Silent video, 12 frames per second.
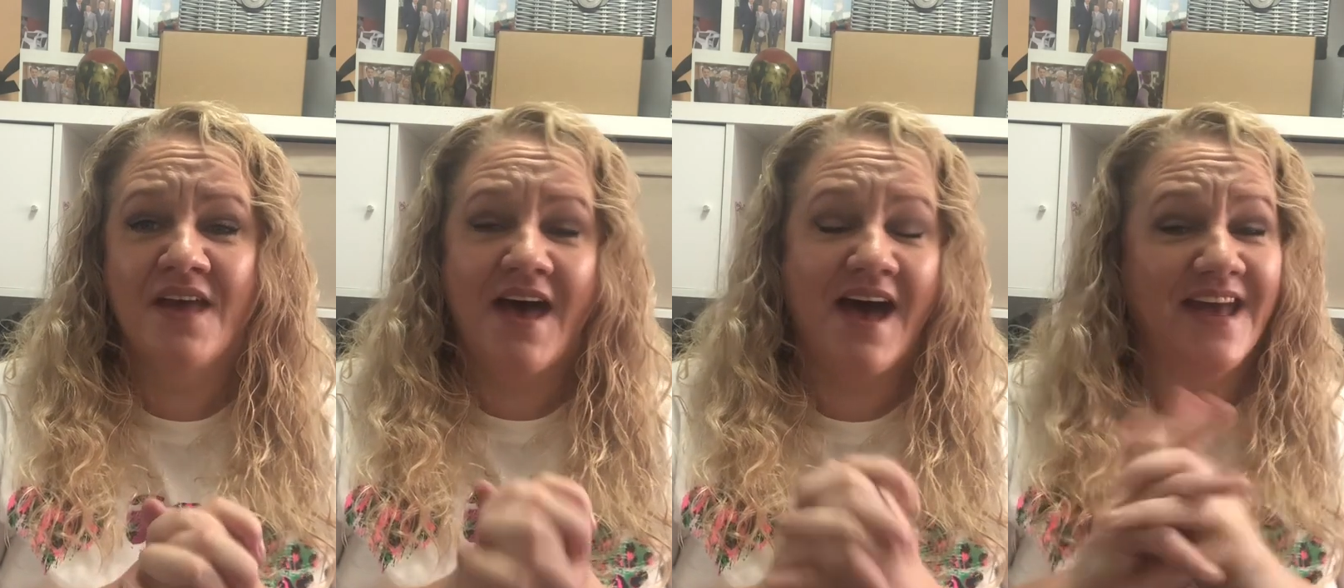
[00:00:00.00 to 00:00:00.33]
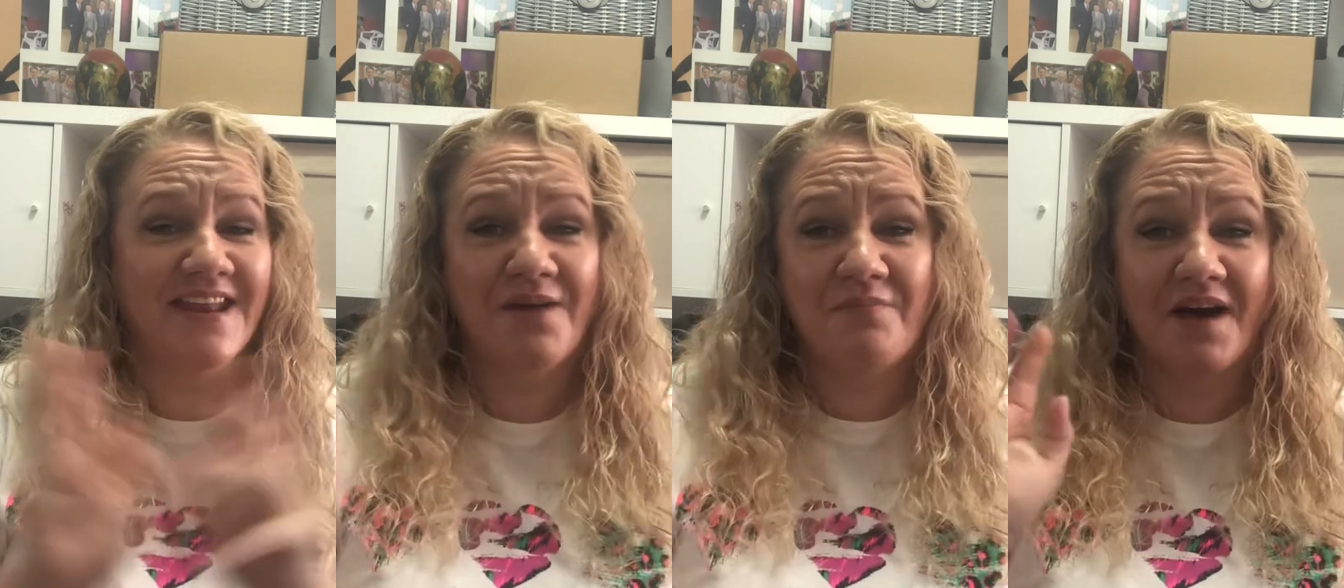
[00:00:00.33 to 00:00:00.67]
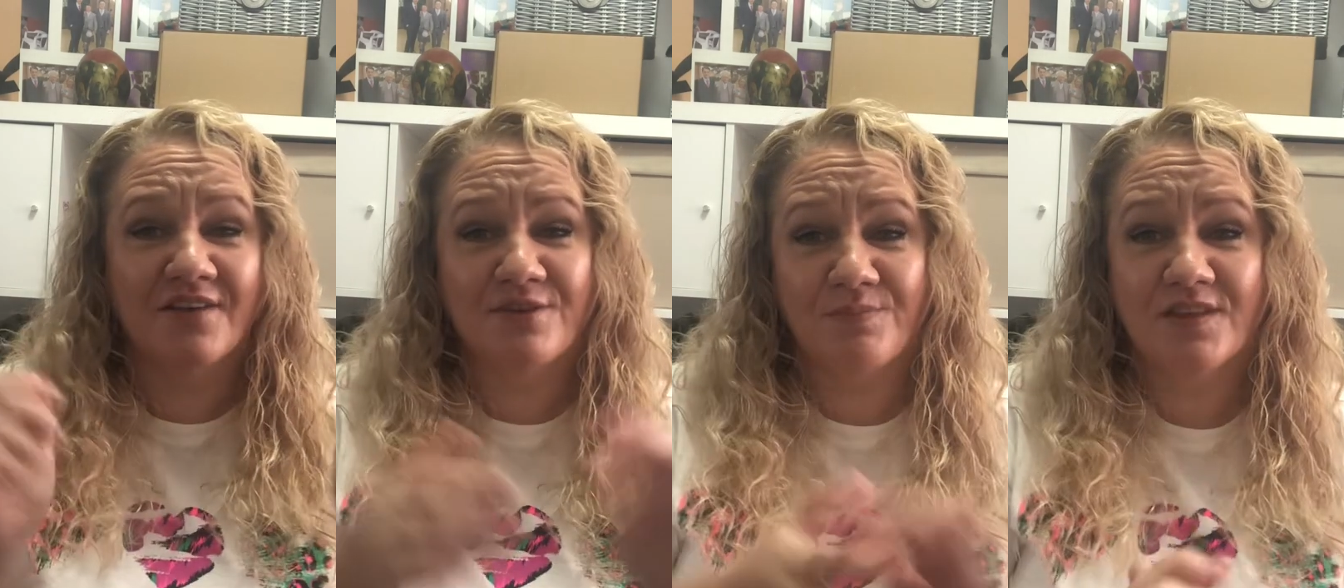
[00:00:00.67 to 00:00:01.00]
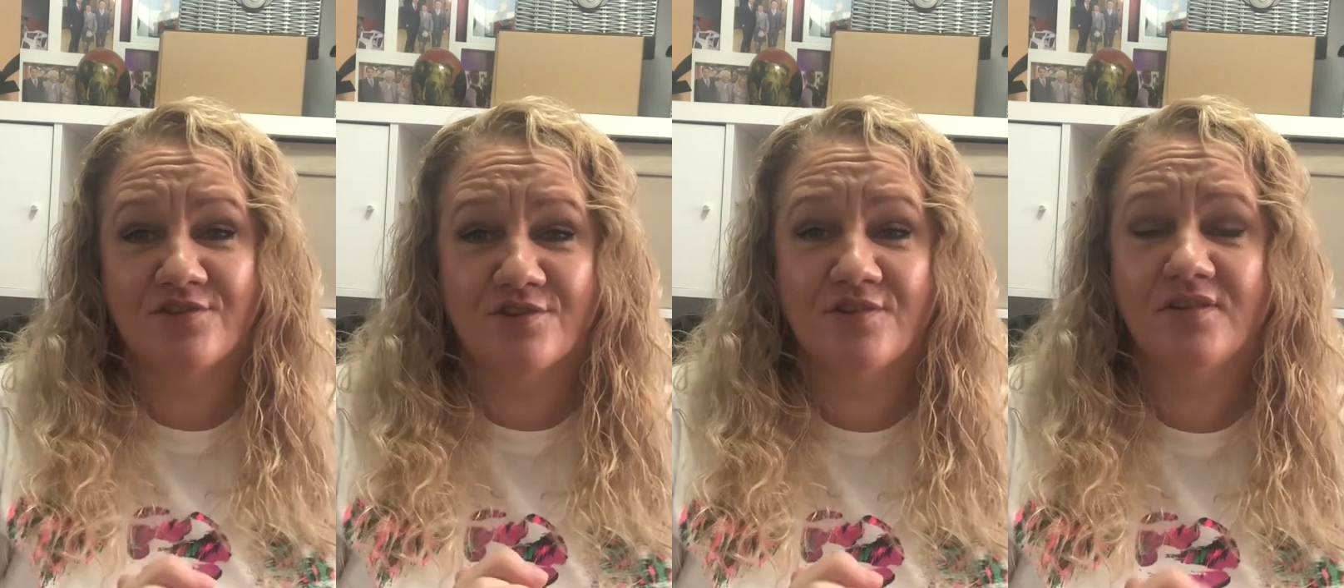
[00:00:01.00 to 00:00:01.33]
And I'll speak
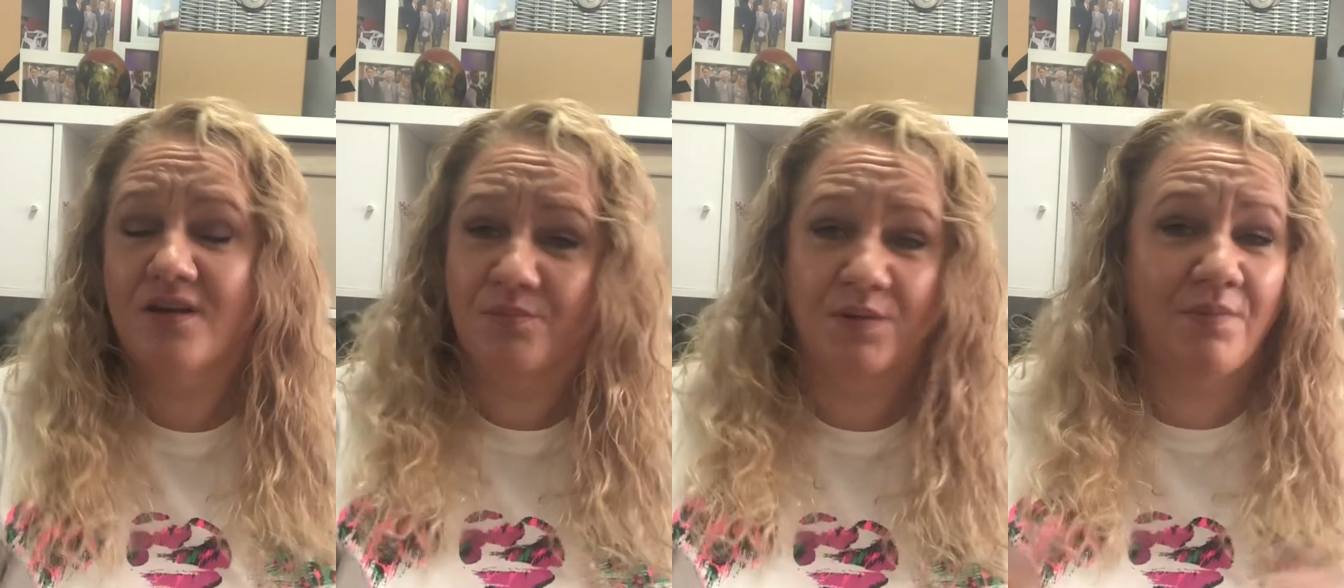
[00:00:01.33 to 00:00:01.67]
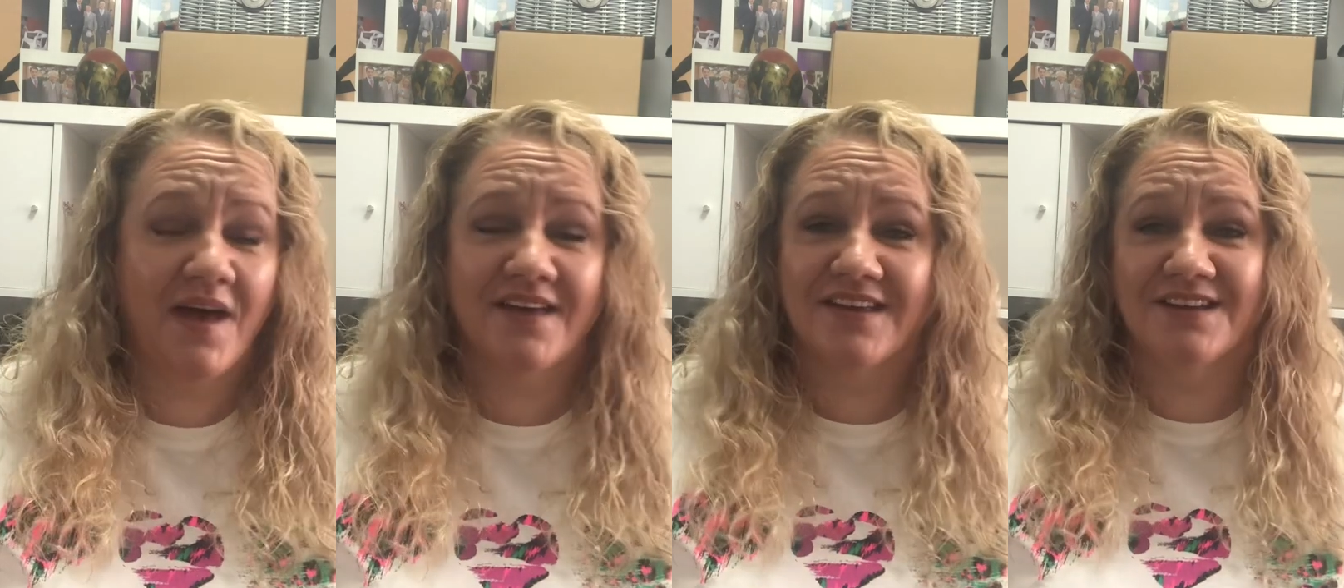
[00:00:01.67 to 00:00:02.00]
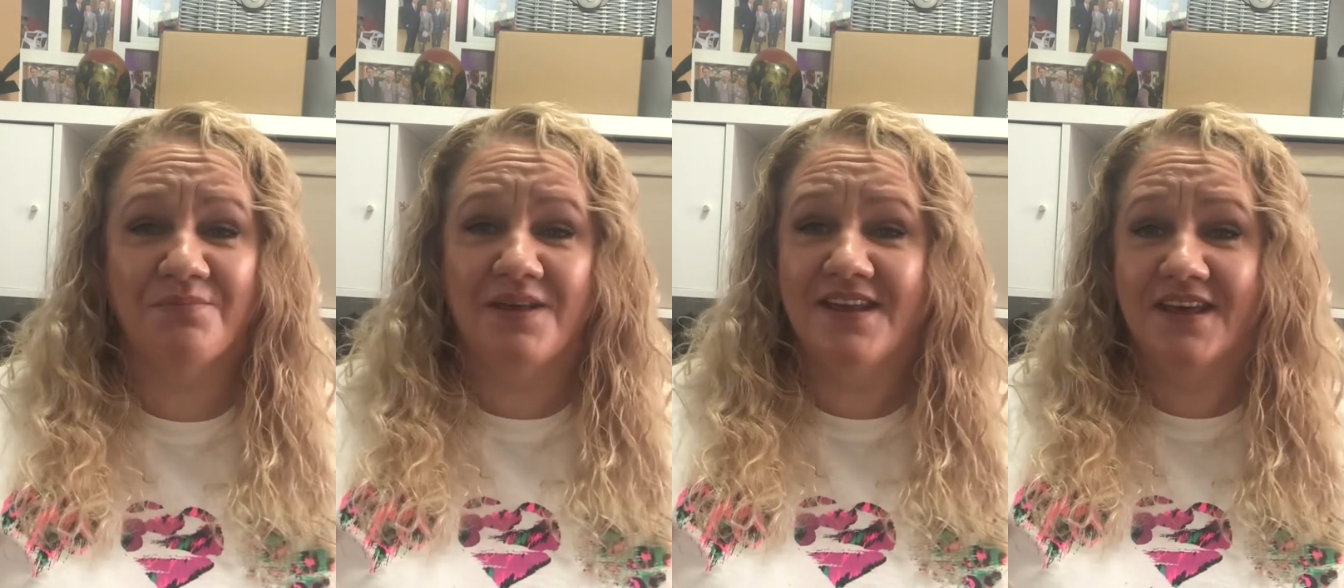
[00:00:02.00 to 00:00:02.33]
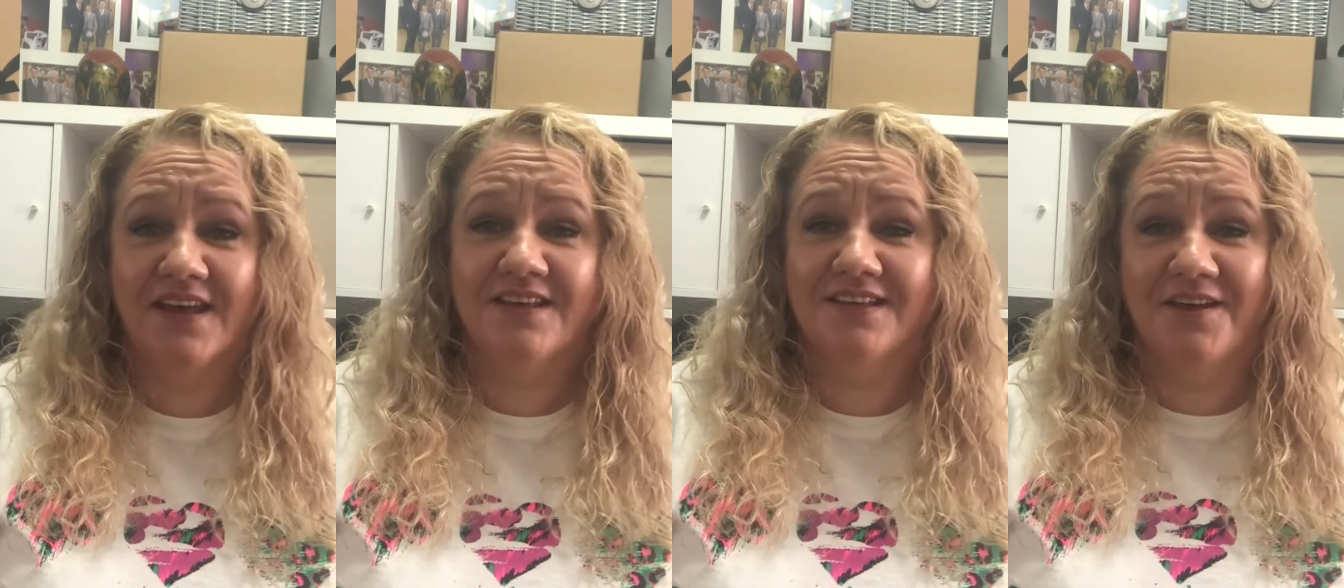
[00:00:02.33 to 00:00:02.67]
to you soon. I'll be back in a
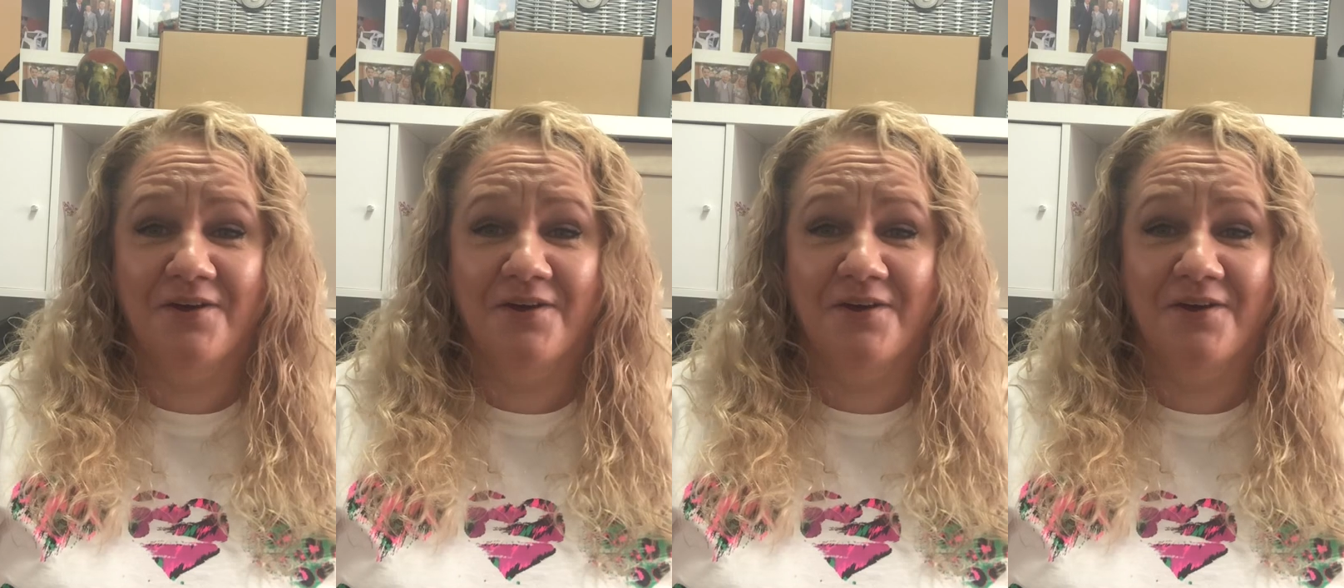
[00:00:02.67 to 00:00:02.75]
minute.